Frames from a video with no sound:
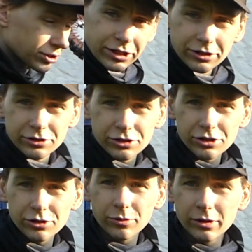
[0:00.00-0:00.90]
here to
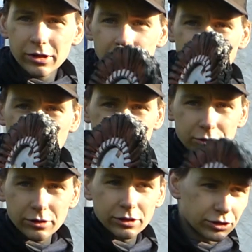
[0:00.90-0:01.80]
do,
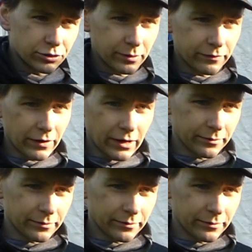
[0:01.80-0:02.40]
so this should be fine.